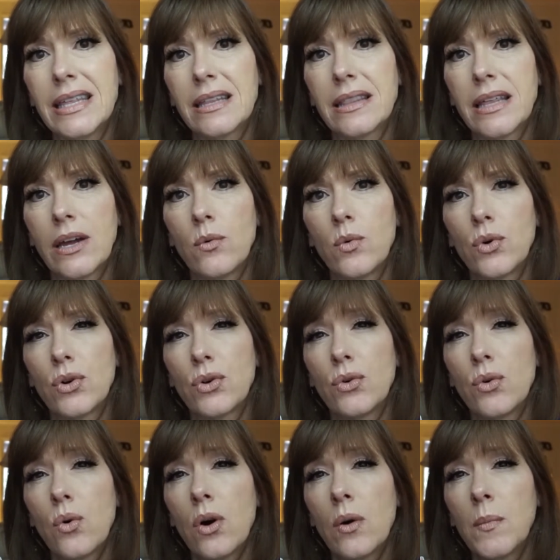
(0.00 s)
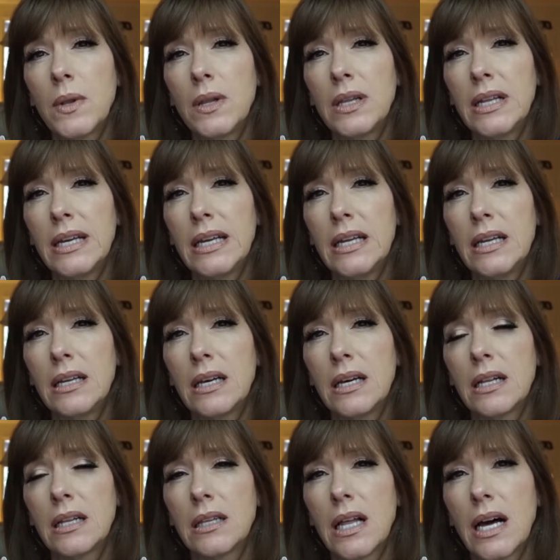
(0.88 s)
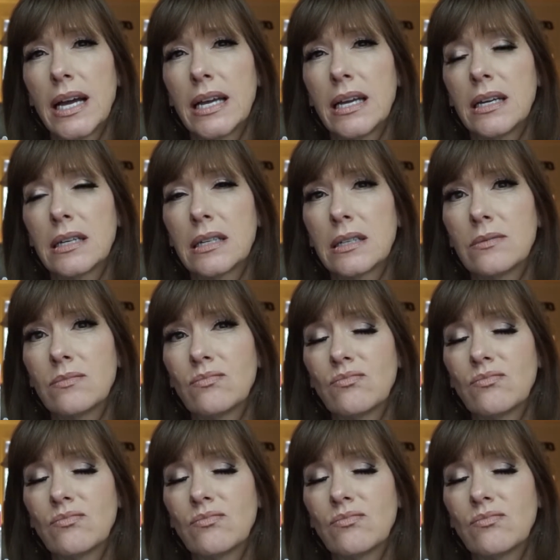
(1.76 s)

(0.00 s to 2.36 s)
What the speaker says: they were normally like